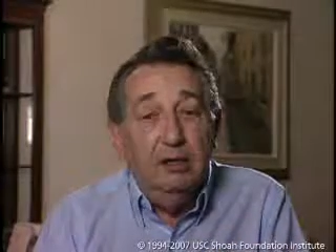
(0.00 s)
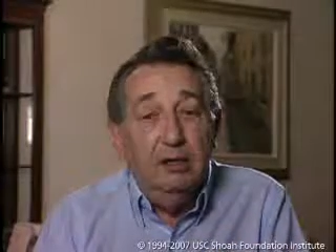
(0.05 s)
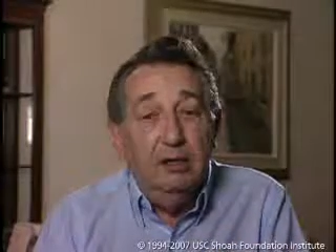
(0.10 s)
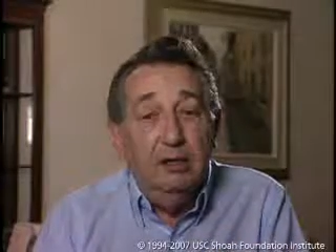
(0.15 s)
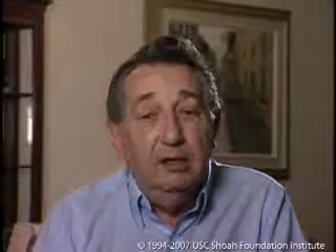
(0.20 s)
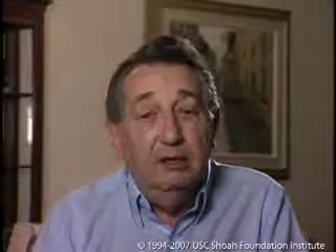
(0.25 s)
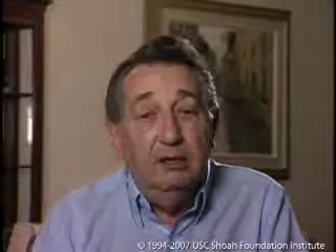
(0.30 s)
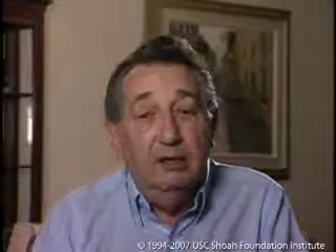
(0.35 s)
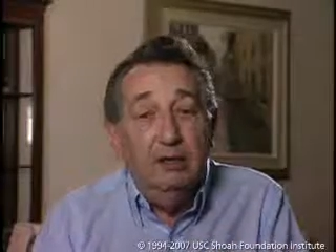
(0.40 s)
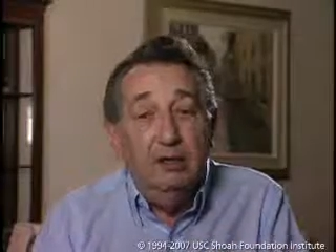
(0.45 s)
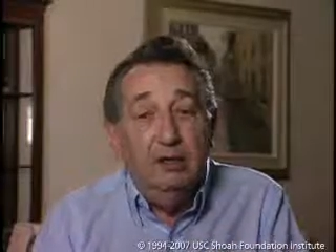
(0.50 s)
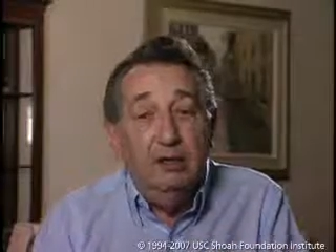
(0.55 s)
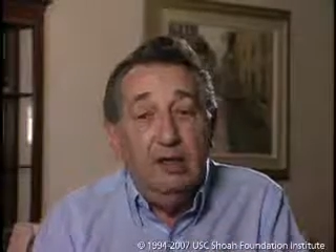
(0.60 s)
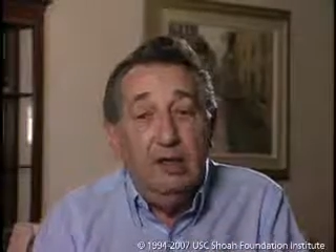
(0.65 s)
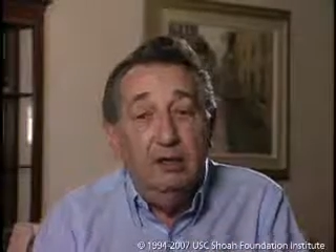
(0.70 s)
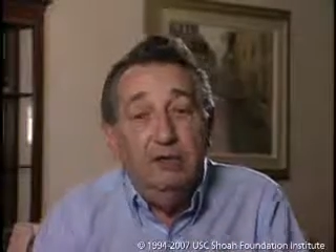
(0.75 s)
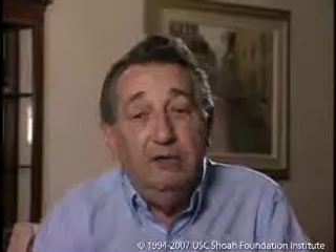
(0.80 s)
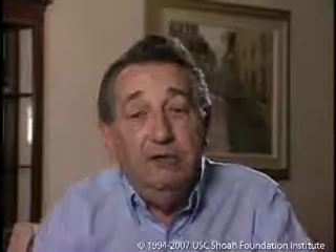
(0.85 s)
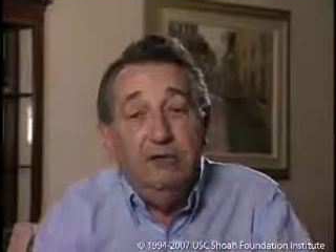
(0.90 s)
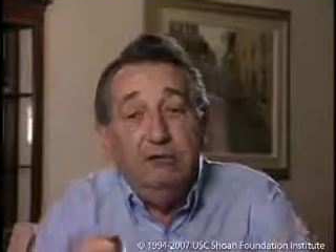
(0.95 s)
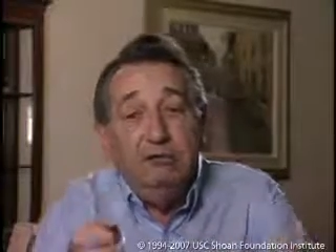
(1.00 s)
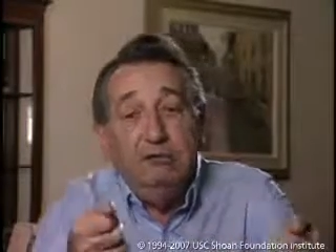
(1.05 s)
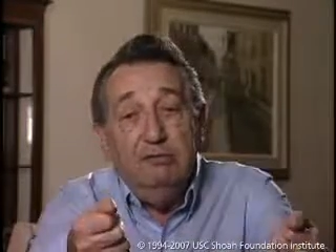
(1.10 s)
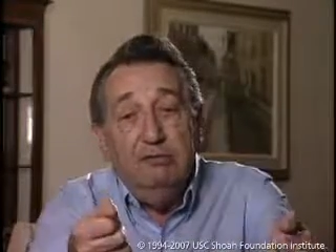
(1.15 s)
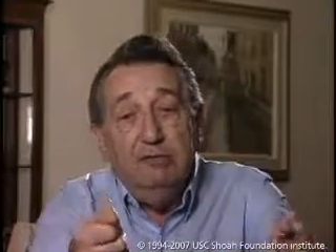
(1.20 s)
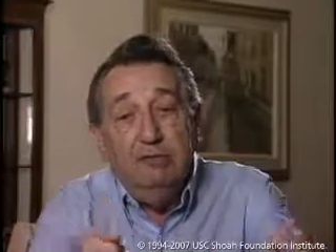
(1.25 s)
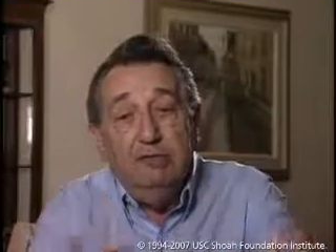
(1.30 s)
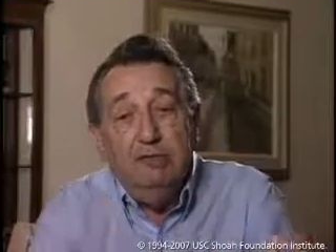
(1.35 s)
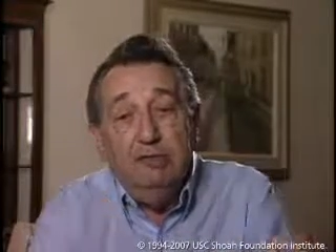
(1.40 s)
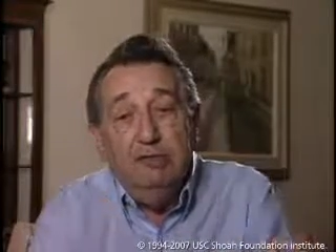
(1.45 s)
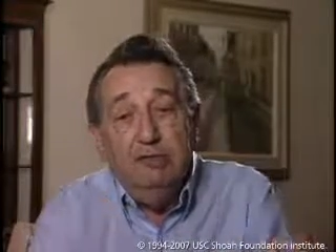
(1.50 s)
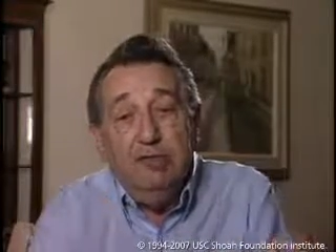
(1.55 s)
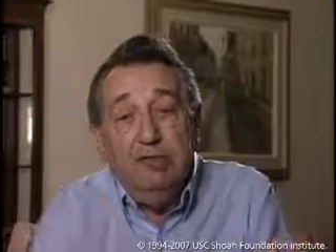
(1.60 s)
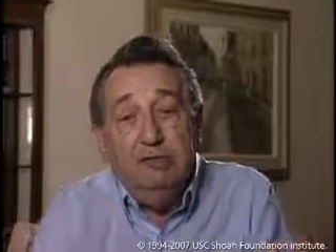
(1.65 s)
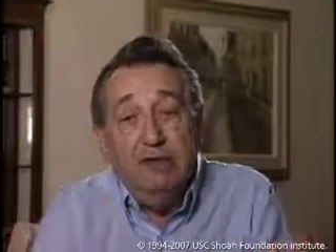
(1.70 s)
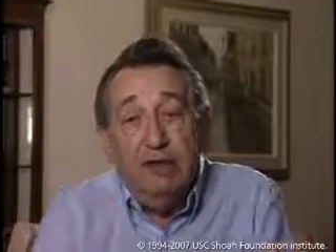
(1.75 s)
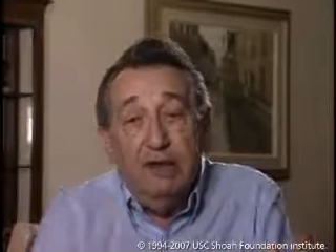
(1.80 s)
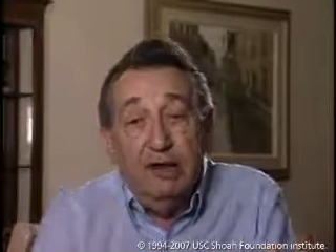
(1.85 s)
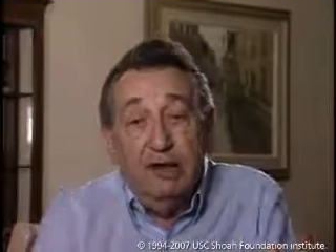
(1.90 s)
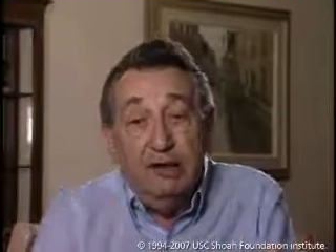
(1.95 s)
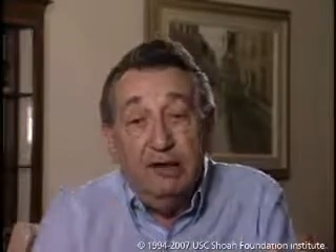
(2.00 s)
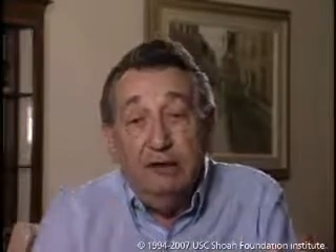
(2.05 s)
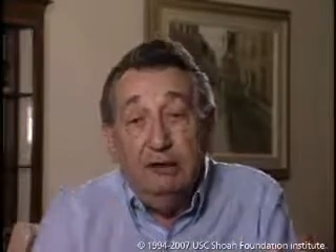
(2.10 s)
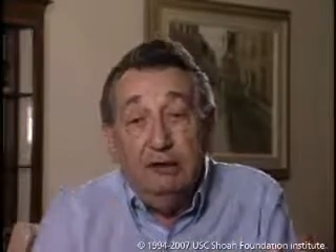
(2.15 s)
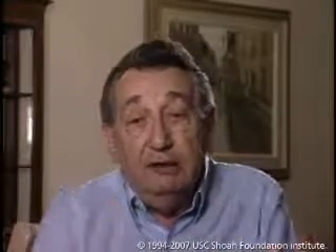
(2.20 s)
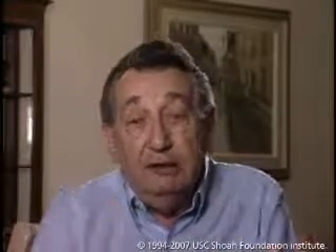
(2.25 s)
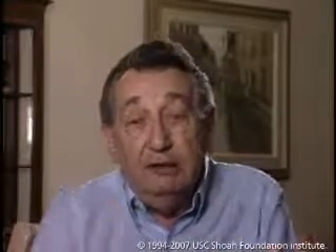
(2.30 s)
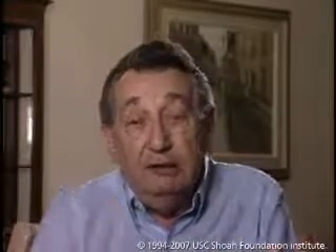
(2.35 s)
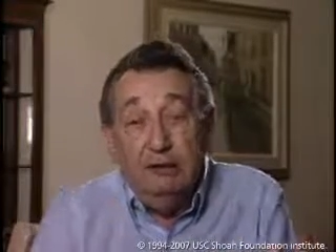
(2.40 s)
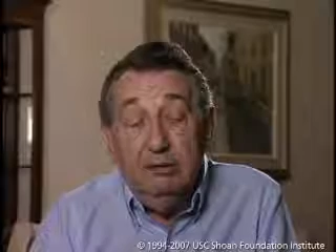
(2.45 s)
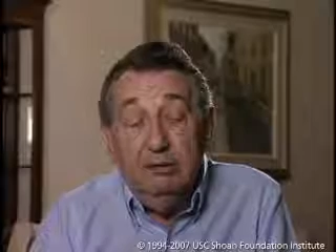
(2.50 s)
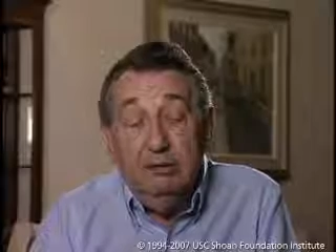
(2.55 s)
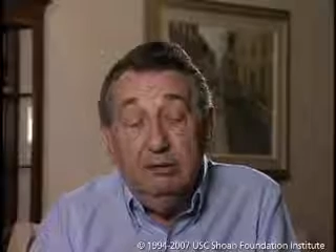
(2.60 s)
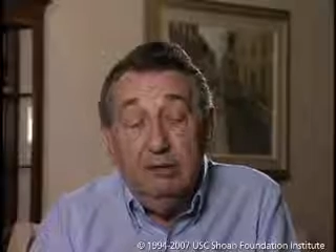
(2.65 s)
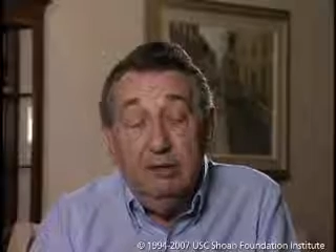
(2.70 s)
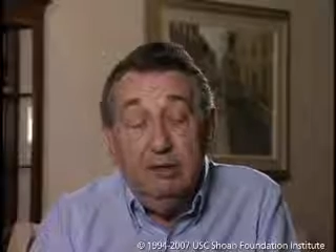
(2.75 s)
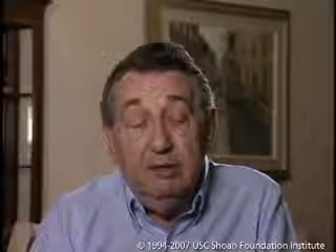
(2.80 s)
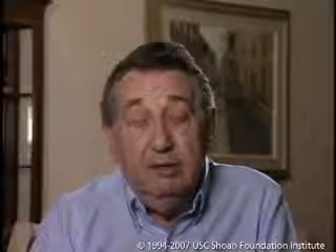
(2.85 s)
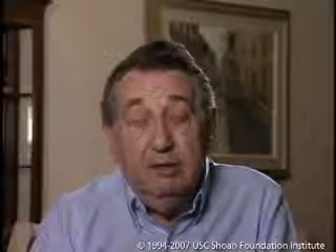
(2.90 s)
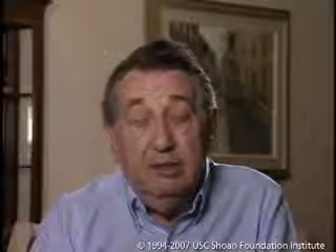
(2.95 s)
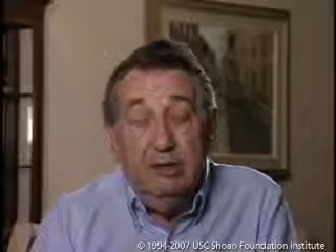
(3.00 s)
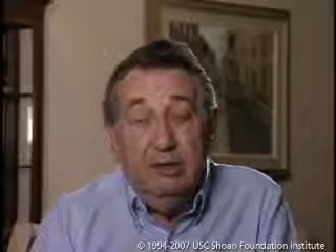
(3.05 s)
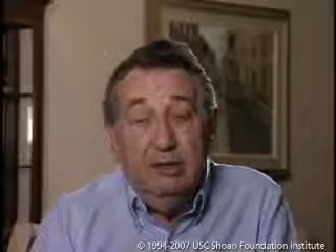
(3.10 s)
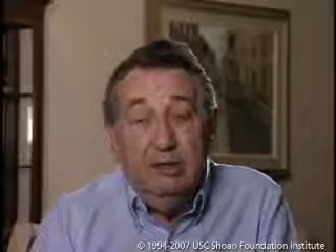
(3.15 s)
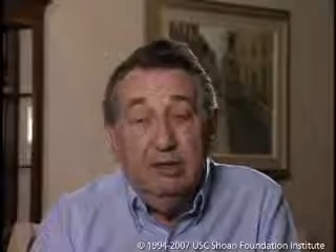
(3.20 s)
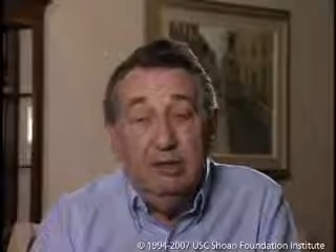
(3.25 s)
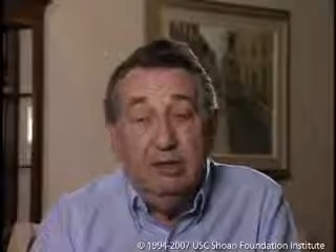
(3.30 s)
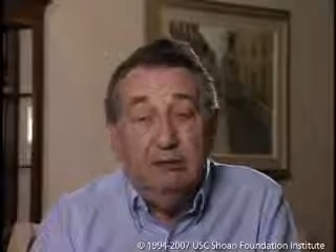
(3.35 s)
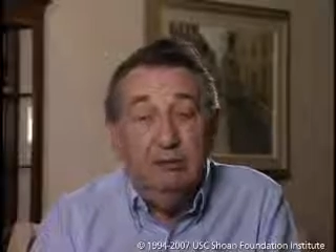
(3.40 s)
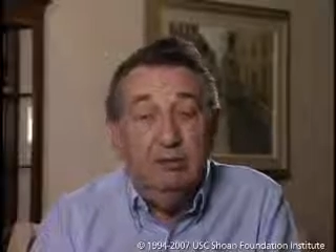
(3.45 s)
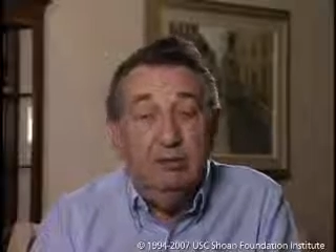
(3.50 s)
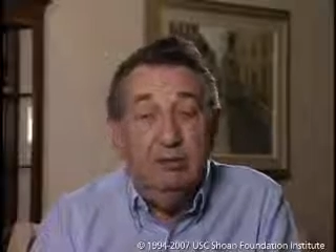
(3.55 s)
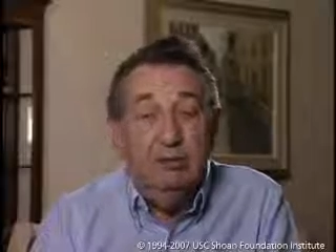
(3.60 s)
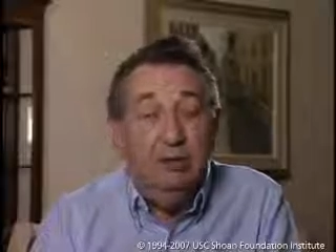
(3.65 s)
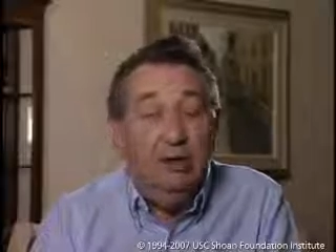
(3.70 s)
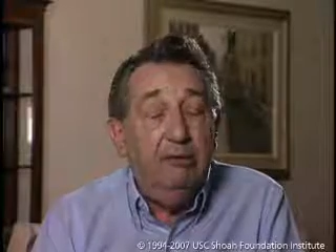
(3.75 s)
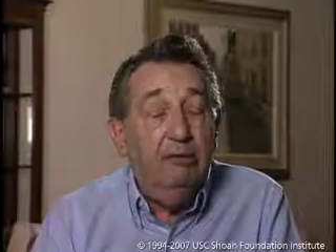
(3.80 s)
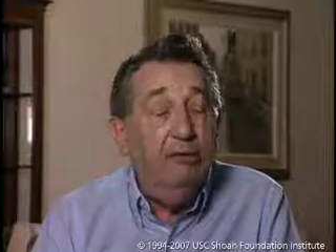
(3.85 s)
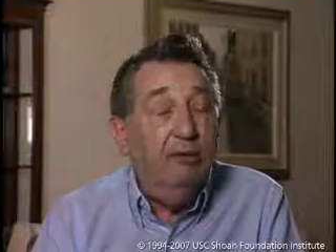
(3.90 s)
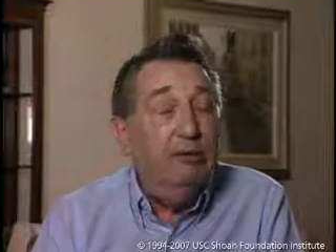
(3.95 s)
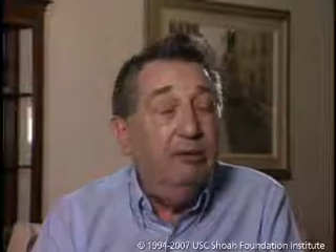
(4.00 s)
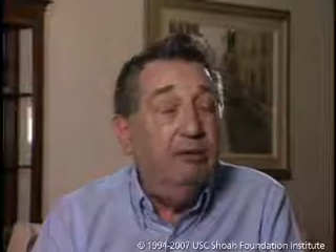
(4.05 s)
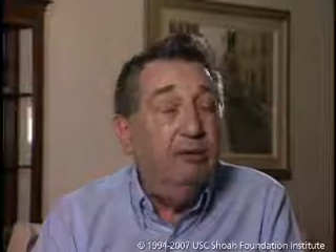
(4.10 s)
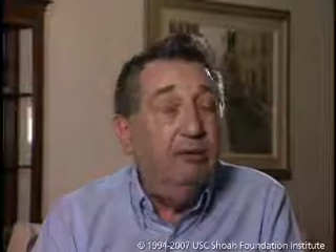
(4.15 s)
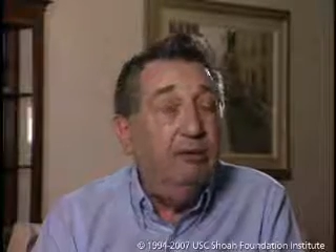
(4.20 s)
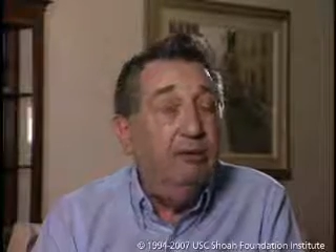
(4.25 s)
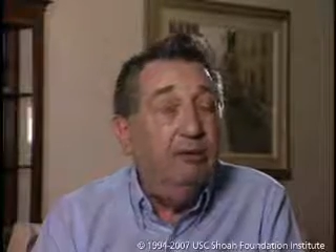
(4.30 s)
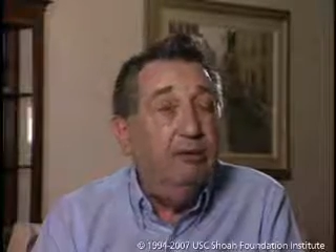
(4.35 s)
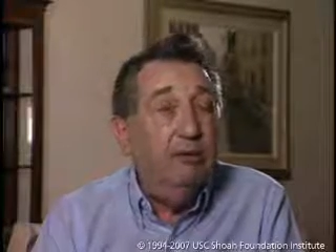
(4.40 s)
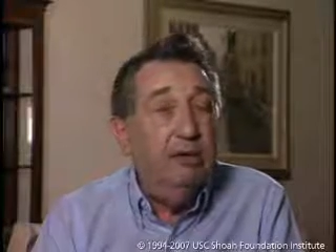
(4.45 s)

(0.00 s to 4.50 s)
he took the ten of us, we pushed that cart, and we had no idea where we are going,